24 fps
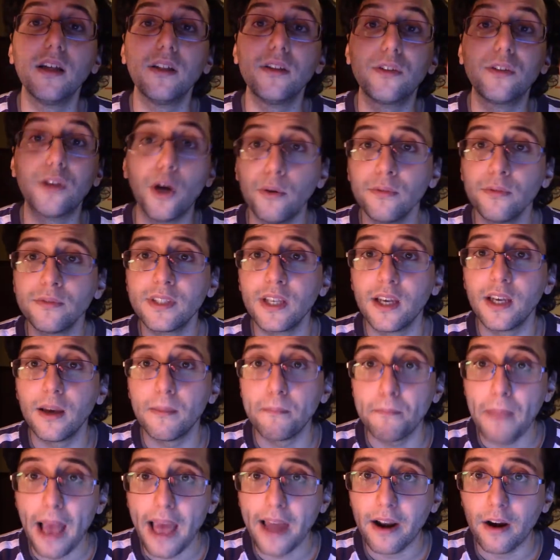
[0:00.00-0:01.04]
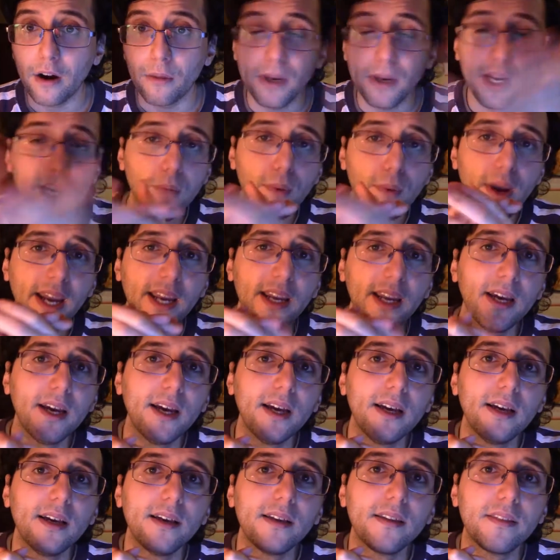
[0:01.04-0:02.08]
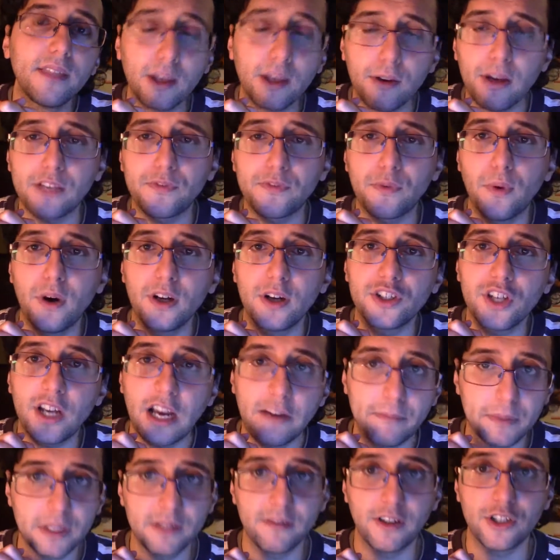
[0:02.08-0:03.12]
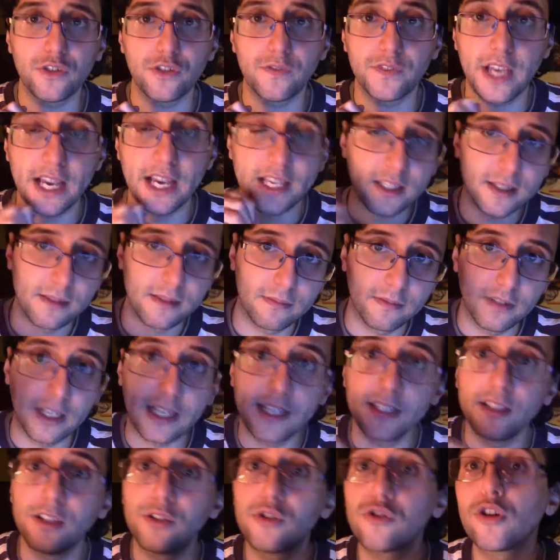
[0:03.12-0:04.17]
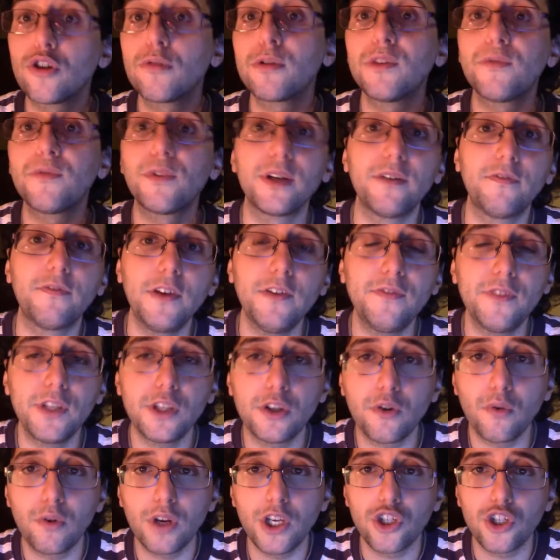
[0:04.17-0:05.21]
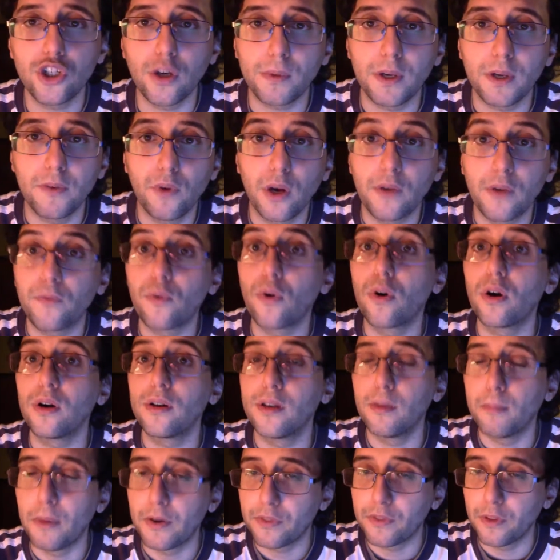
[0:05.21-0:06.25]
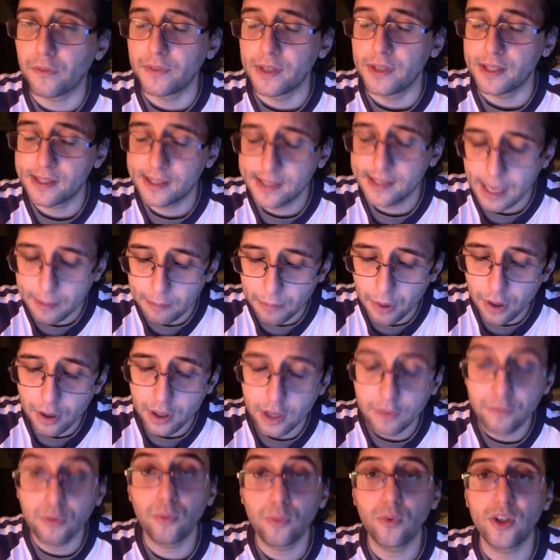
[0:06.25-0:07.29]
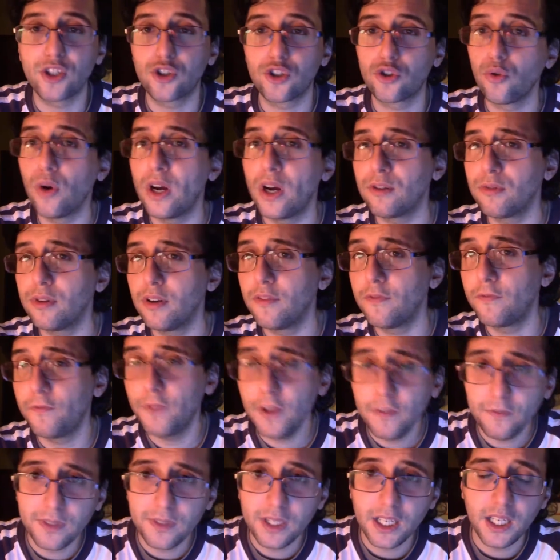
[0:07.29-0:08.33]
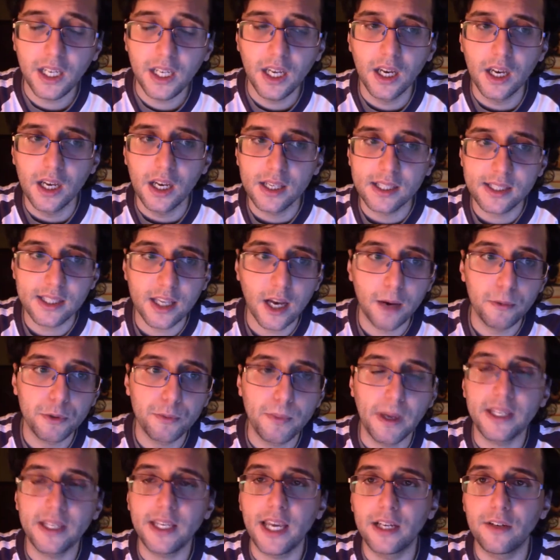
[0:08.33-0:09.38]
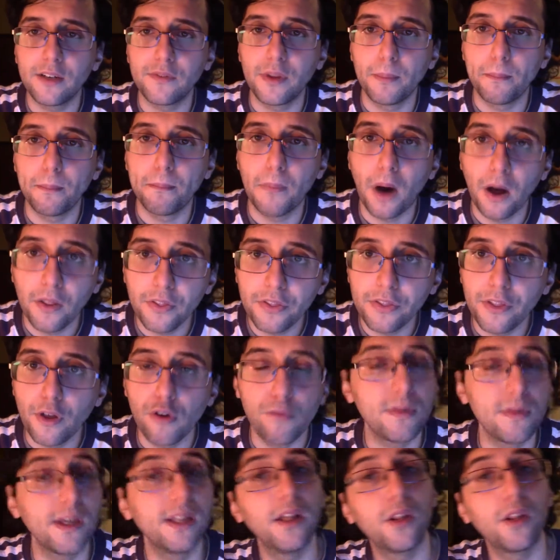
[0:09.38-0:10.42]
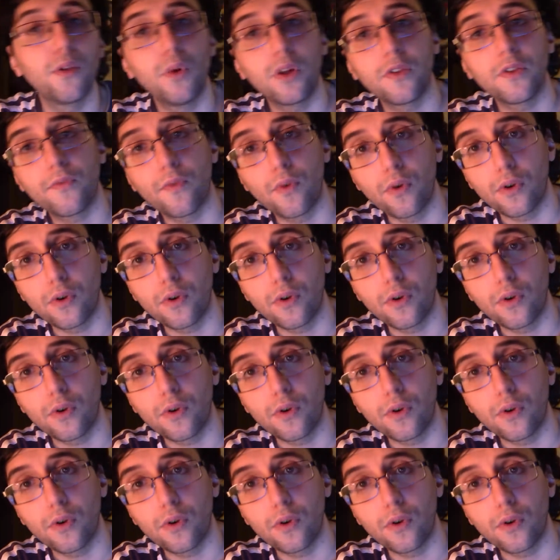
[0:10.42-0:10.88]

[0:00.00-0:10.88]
don't matter. But anyway, thank you guys for watching. I've been the Legend of DS. Link in the description for the 15 € eShop giveaway for the month of December. If we reach 250 subs by the end of the month, there will be another one for